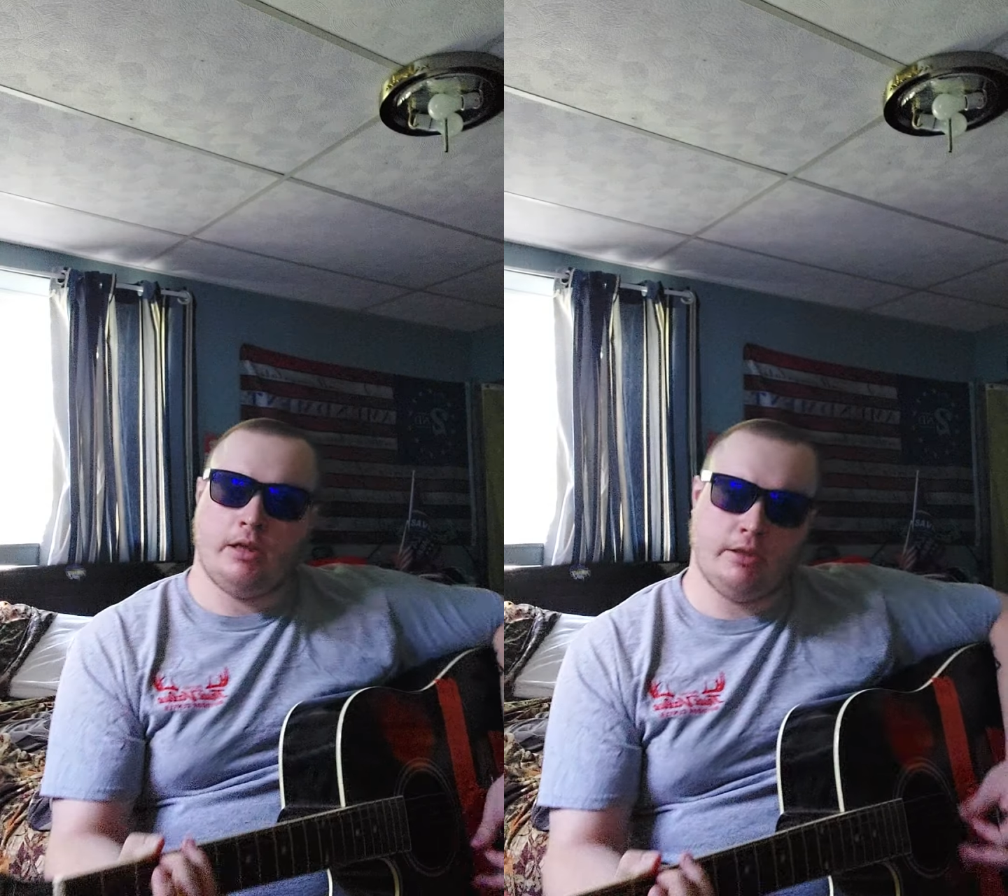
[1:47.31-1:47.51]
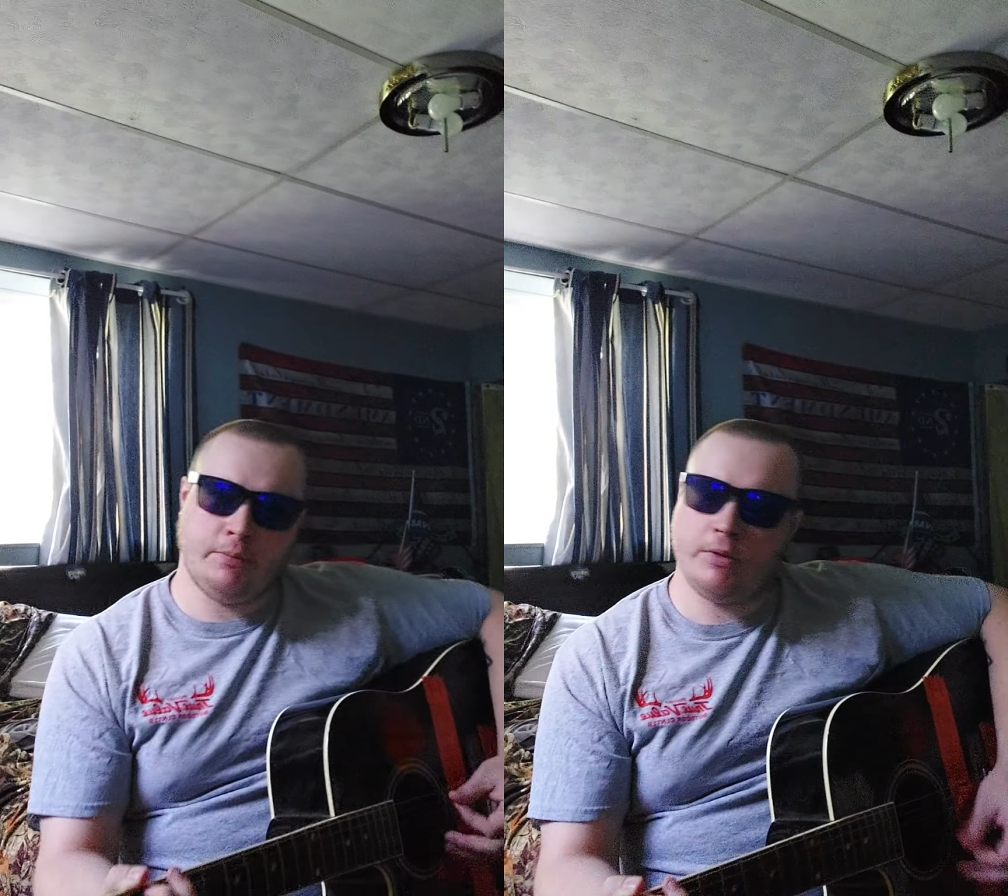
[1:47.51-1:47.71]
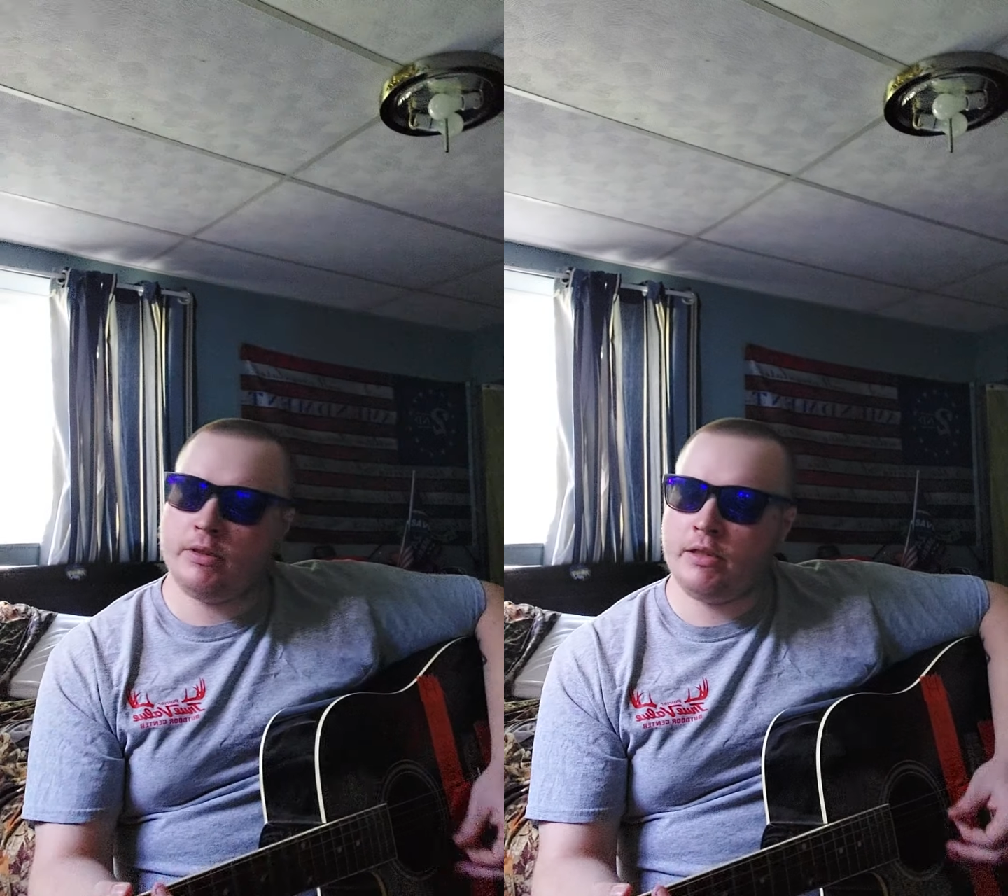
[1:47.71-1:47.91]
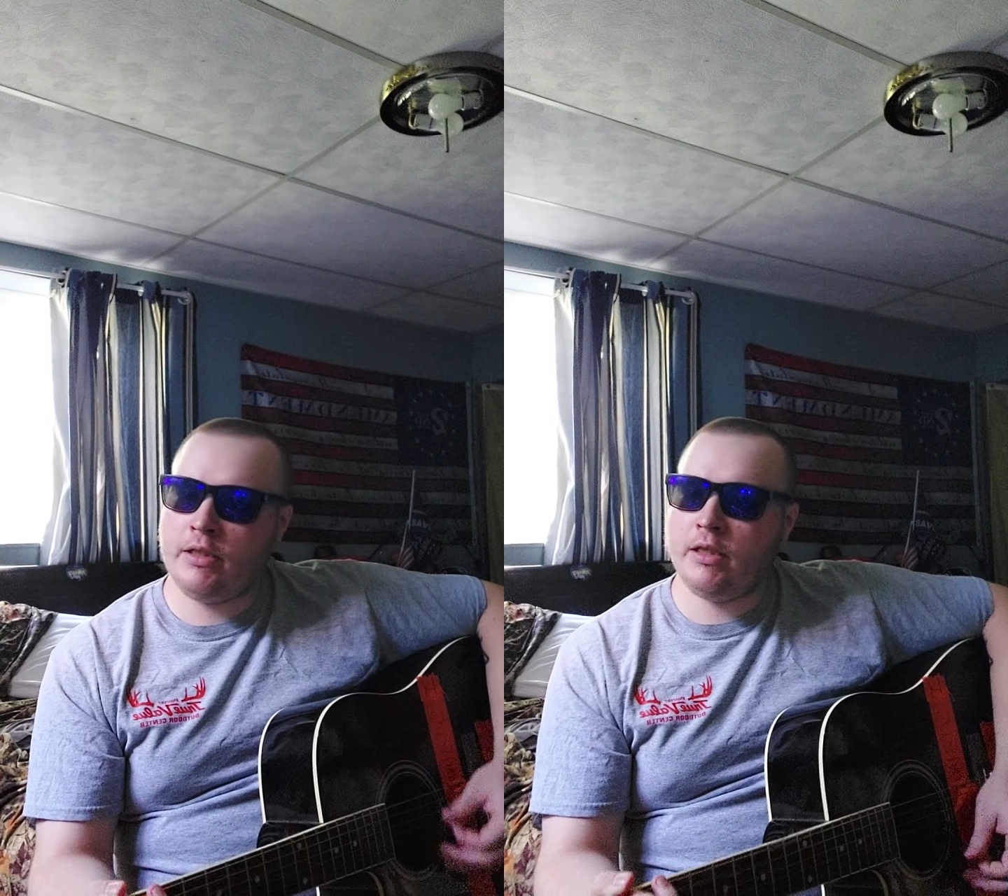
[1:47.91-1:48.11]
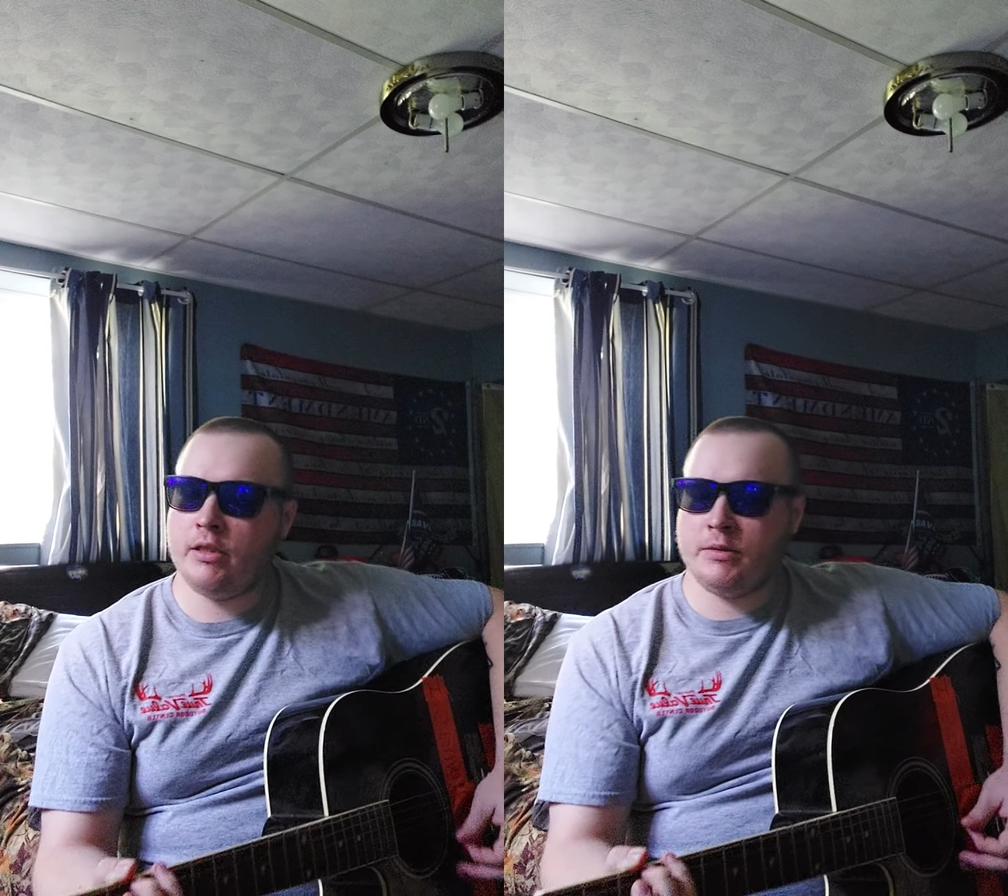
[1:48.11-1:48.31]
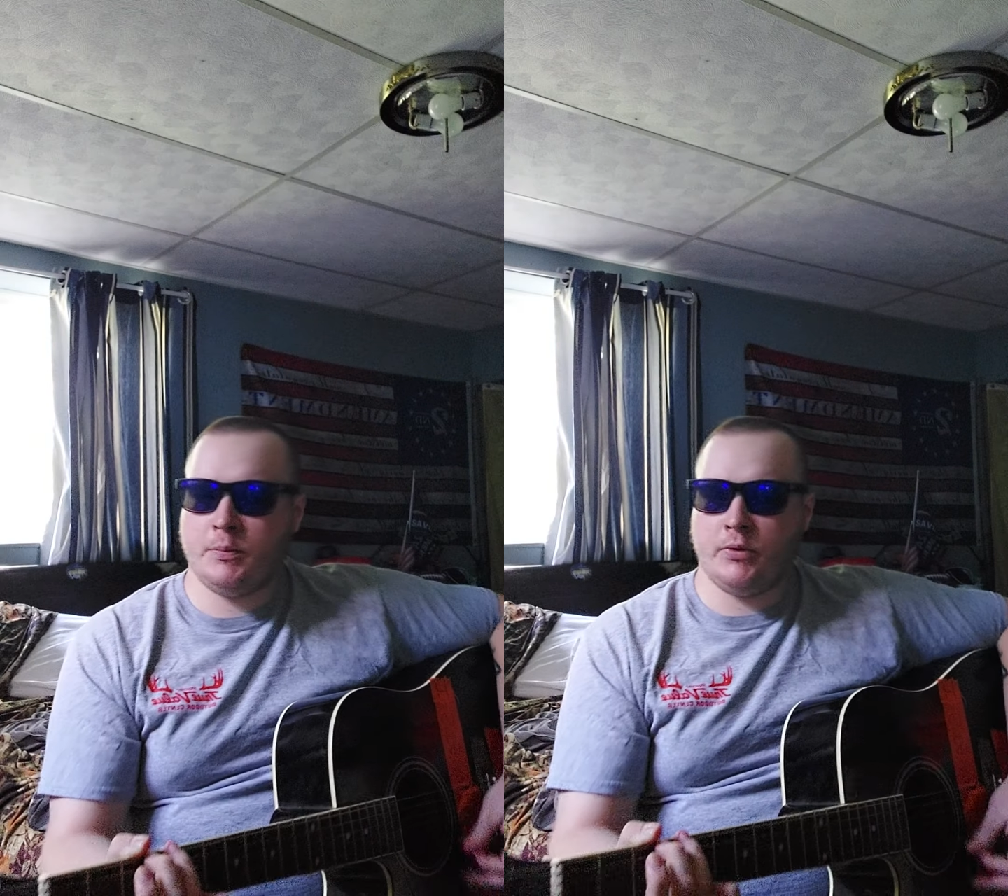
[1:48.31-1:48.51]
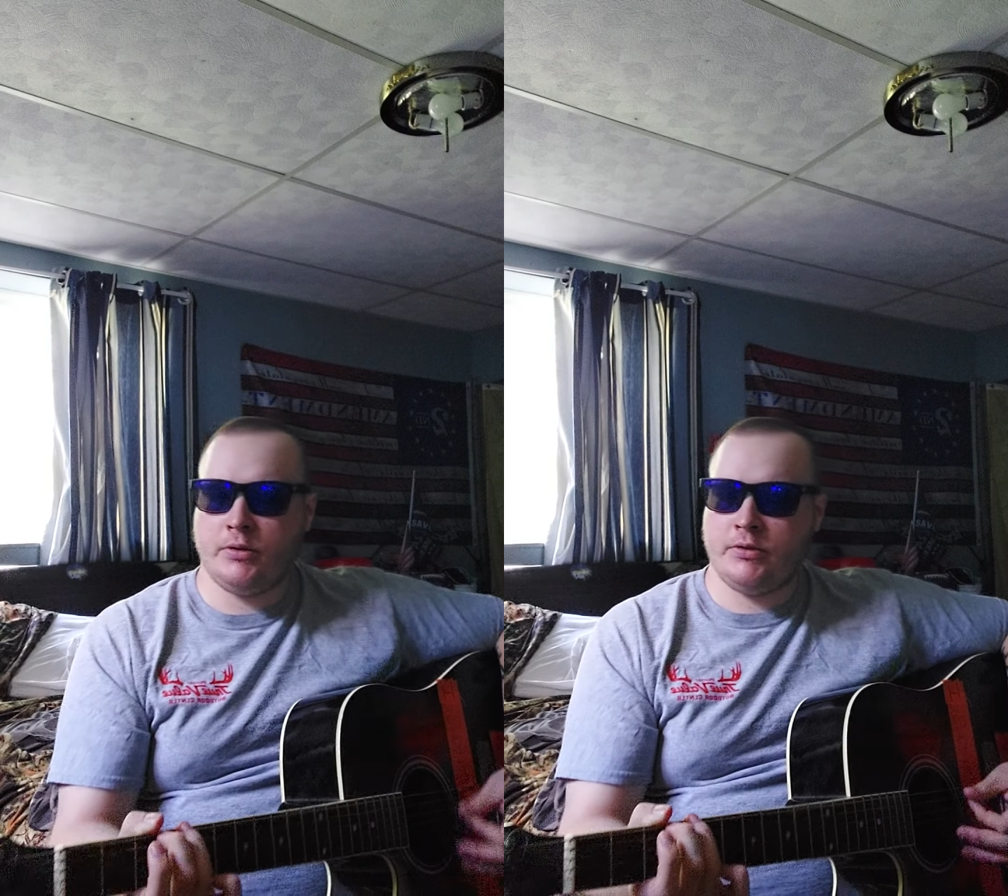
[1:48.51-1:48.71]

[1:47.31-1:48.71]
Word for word: that's what the experts